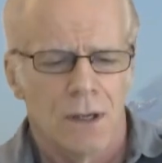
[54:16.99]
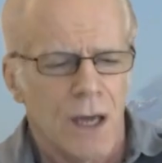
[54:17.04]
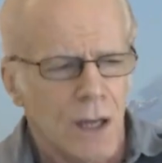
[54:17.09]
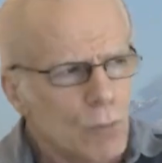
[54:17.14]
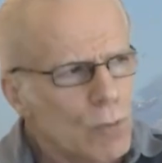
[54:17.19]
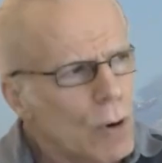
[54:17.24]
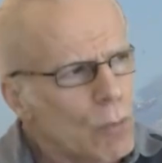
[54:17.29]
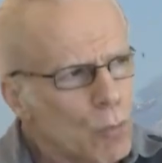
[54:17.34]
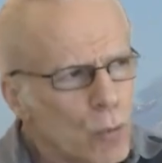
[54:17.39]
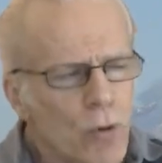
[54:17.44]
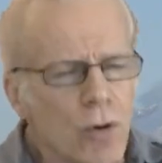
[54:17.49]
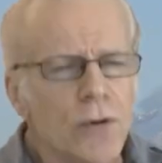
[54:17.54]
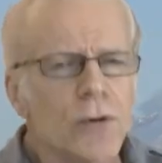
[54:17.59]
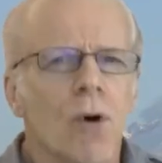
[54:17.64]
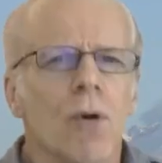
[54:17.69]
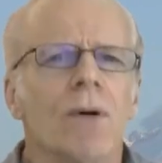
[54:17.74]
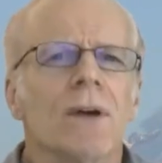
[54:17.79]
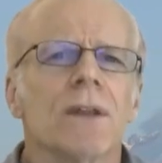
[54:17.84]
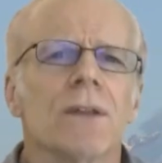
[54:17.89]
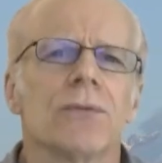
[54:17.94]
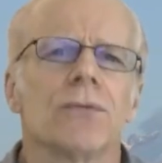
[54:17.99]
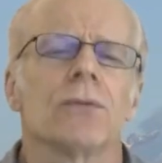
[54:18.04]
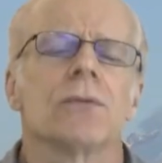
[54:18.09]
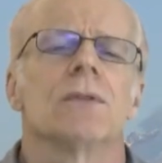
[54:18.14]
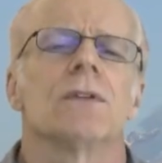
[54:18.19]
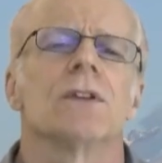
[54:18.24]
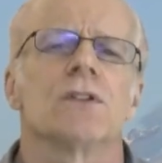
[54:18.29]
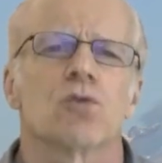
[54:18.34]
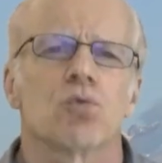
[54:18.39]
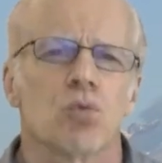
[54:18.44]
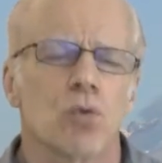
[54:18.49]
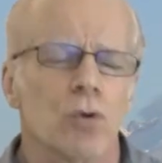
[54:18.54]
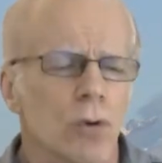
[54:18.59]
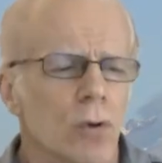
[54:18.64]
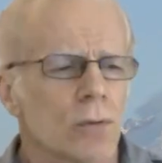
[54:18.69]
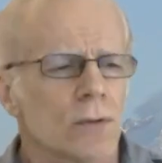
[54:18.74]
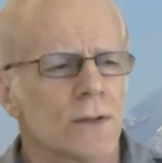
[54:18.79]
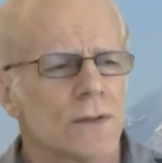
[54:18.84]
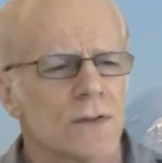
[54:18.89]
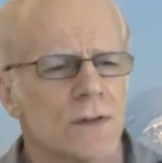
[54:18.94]
And what we're going through in this
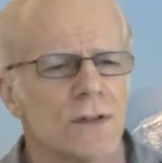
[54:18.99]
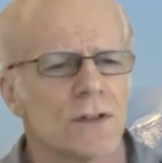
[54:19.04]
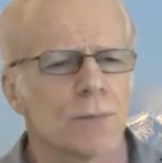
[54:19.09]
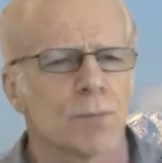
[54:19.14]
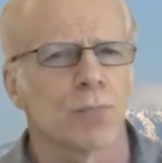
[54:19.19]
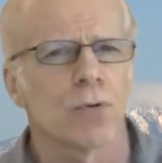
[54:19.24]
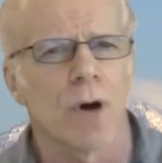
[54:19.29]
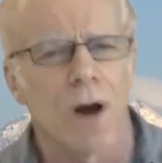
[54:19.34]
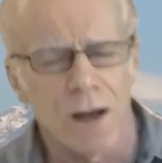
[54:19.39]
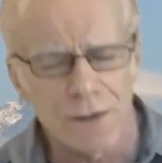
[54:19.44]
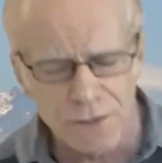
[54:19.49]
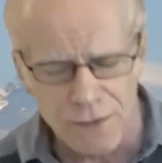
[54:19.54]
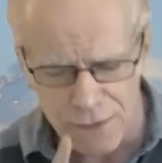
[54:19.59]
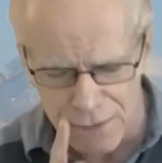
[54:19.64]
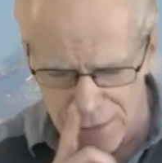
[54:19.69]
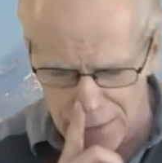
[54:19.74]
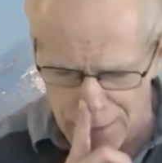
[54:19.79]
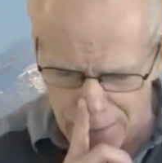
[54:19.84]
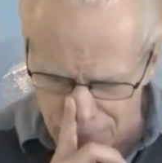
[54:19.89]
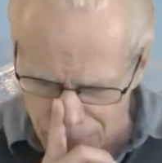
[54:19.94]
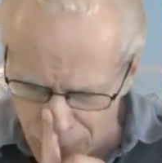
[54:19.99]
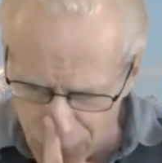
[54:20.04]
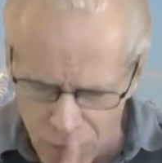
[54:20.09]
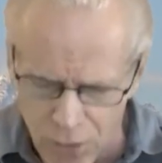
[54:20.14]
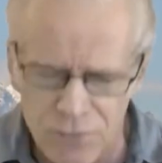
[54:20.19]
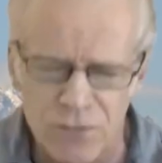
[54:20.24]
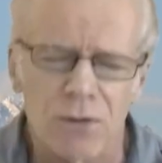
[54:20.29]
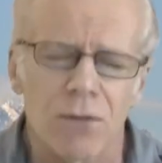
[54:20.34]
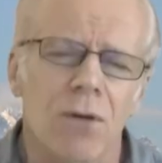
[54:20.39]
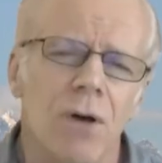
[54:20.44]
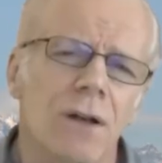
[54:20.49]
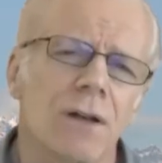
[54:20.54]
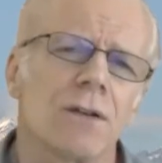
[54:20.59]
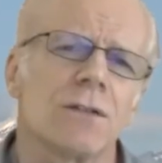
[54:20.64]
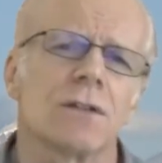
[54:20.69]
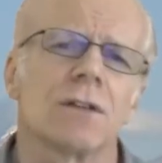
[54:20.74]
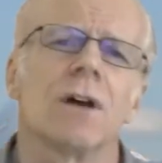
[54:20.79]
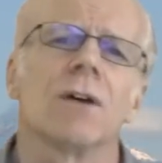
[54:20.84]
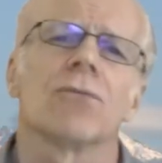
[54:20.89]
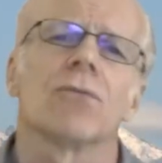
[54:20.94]
world is this process. It involves a lot of
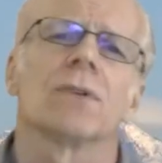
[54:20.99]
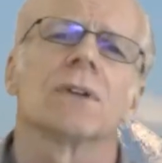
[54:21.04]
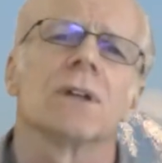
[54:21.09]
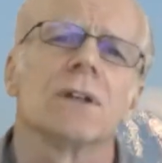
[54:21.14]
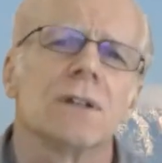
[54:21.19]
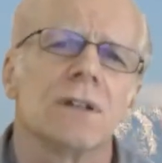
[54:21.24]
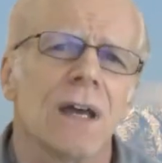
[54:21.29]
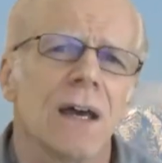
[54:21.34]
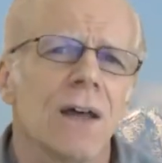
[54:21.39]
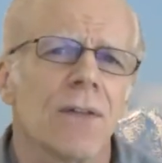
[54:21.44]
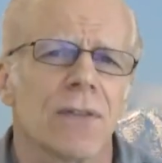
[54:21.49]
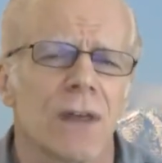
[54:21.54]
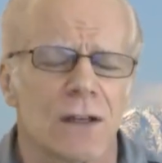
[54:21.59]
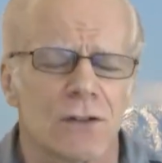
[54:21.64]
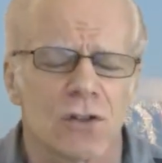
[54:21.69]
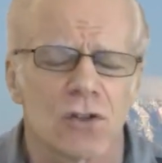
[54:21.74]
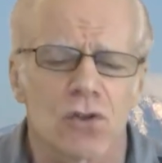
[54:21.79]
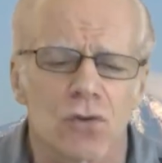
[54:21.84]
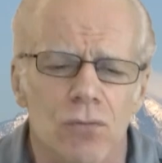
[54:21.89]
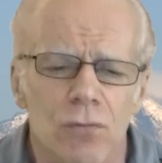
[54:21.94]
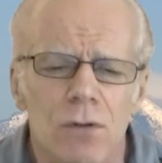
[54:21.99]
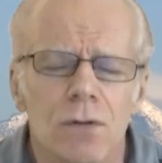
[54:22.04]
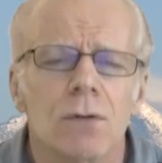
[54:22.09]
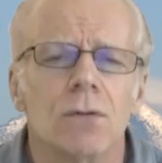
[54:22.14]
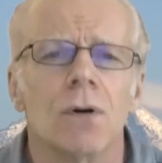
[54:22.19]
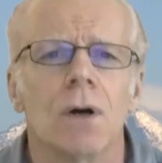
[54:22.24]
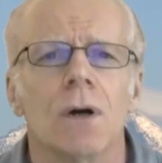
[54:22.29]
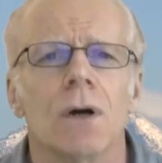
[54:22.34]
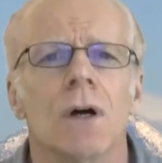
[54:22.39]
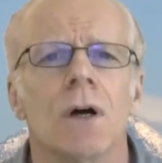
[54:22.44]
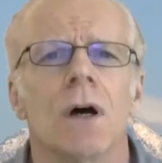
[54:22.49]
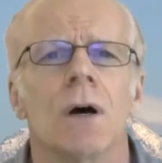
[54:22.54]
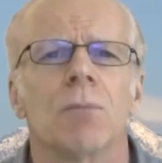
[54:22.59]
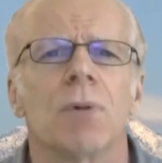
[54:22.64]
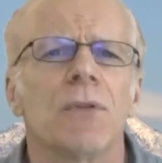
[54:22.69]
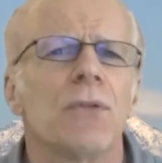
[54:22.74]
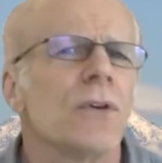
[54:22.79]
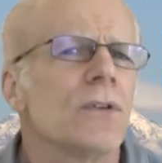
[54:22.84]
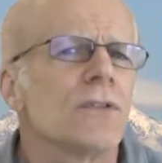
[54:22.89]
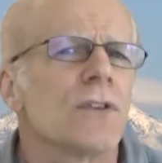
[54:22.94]
suffering and death, that's true.
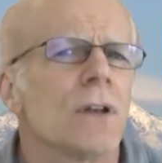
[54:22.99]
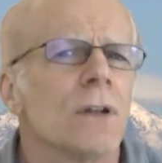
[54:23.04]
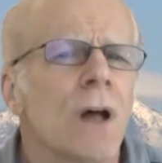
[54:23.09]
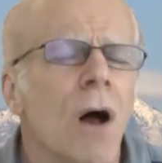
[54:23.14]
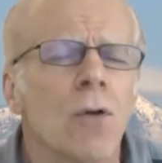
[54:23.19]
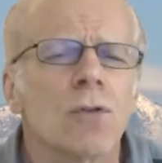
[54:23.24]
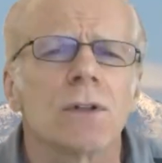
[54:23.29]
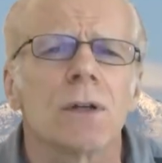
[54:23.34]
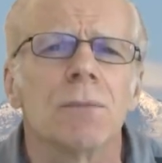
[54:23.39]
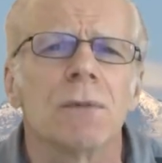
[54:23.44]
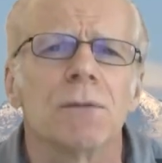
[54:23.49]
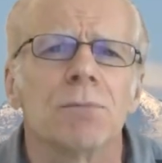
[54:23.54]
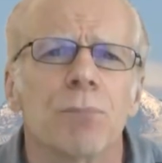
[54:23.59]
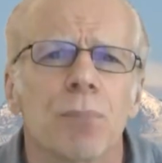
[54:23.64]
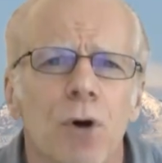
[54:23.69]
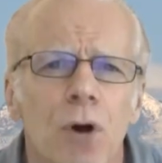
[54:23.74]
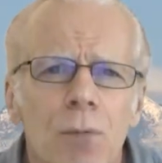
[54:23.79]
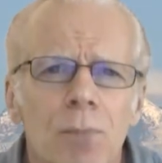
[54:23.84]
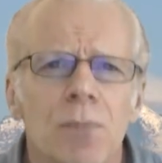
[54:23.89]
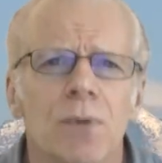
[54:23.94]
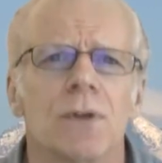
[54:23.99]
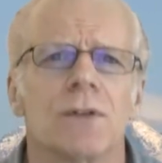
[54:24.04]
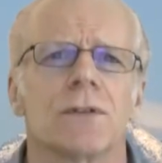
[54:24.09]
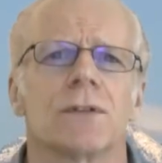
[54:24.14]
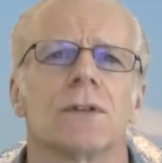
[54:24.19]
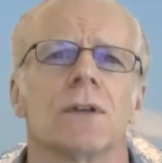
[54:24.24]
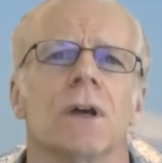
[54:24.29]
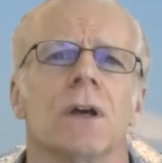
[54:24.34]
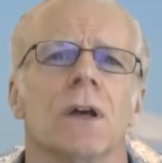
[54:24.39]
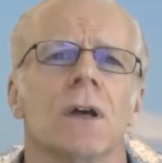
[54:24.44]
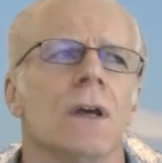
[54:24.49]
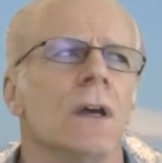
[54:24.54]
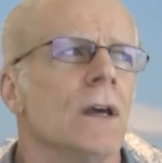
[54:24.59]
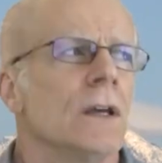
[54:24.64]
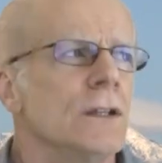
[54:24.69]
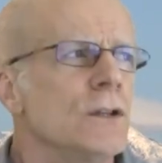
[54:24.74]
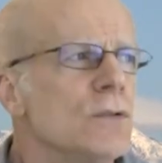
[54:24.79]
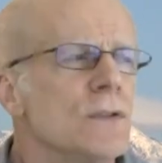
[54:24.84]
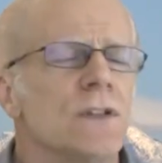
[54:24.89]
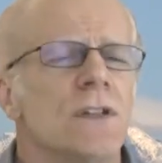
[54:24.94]
But there's an ultimate purpose.
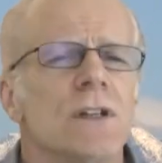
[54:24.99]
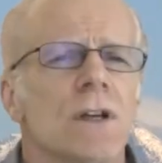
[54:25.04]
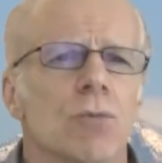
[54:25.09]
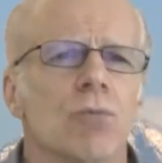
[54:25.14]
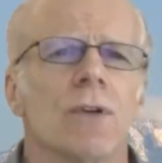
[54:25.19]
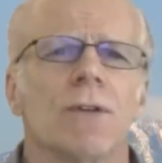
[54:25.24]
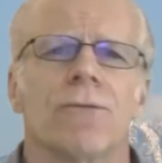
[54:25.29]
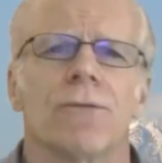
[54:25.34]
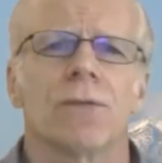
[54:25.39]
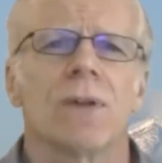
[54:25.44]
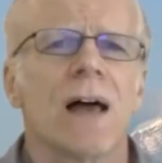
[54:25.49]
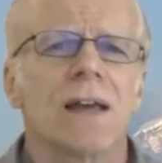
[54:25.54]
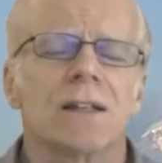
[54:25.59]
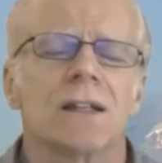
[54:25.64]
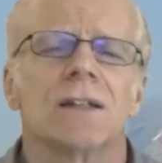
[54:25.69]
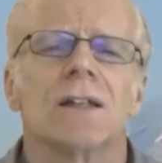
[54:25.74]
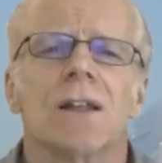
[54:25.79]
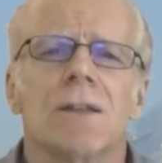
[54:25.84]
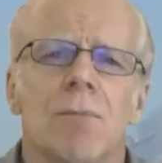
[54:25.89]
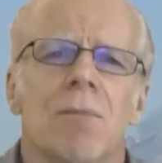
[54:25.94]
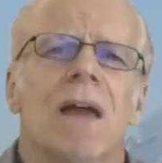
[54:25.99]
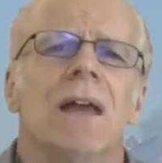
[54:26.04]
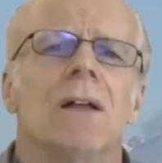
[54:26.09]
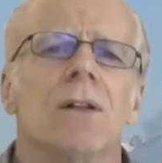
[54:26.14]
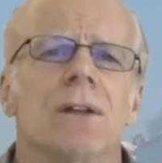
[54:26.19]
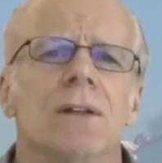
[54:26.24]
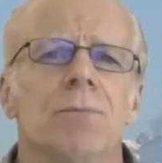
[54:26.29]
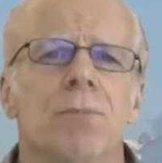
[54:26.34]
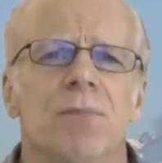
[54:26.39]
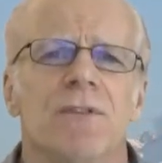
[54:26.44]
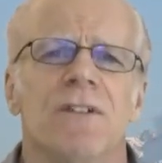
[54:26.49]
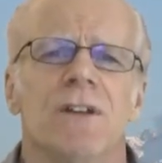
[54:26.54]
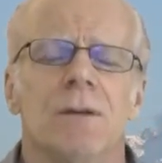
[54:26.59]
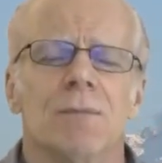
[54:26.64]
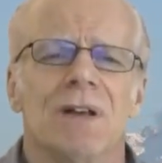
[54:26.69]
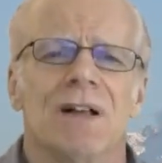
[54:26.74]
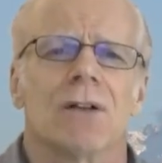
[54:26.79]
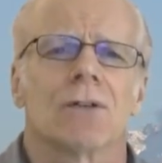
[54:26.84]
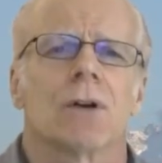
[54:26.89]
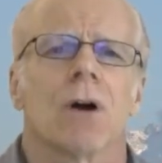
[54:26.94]
You see it reflected in male and
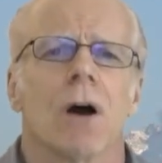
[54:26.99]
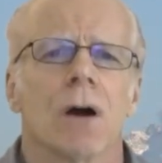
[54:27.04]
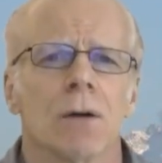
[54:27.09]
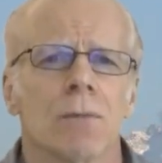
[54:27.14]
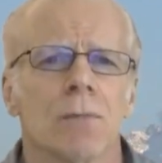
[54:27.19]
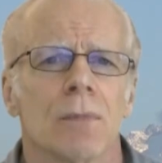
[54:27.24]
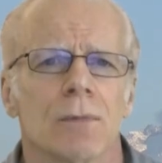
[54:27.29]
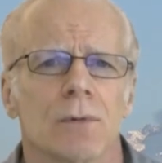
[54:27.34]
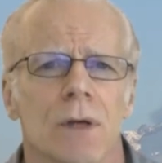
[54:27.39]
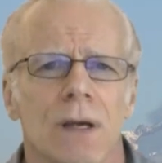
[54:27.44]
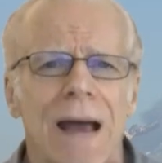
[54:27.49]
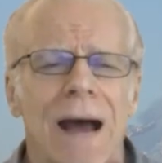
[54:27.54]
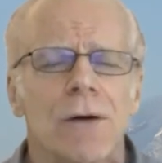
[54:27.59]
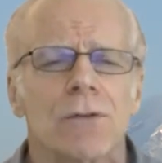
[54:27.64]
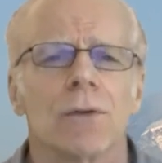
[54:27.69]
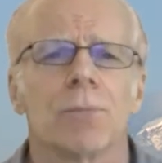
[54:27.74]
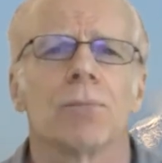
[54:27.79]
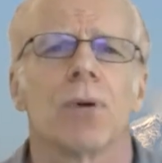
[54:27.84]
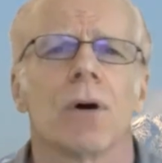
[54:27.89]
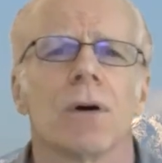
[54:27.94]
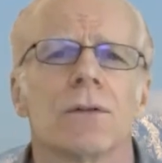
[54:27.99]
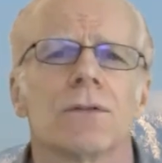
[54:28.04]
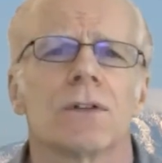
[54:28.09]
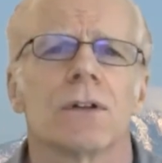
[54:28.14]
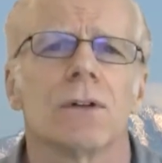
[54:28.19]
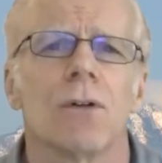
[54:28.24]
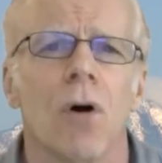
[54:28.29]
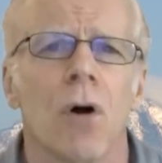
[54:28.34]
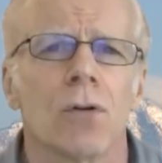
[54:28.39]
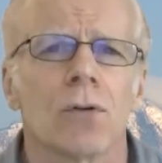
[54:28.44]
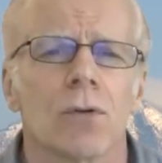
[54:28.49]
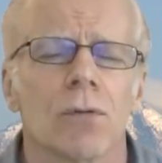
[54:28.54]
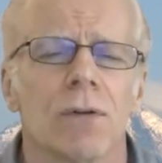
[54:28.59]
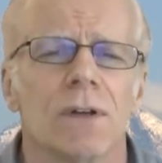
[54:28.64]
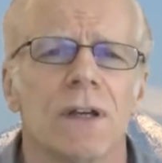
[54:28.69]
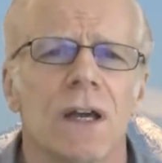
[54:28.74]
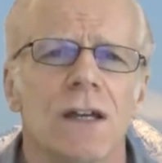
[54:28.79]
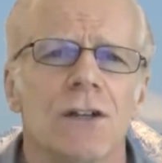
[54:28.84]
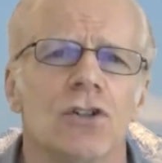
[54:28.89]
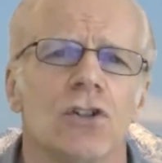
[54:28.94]
female counterparts in all
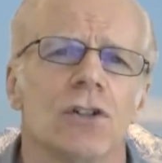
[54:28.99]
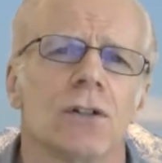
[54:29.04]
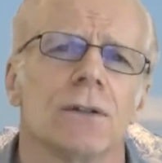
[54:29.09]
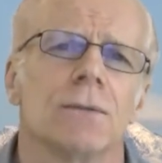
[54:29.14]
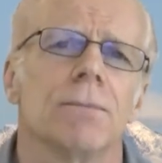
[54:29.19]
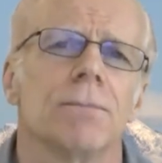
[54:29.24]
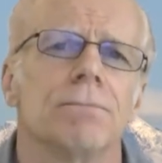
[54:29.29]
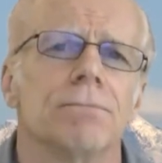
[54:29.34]
creation.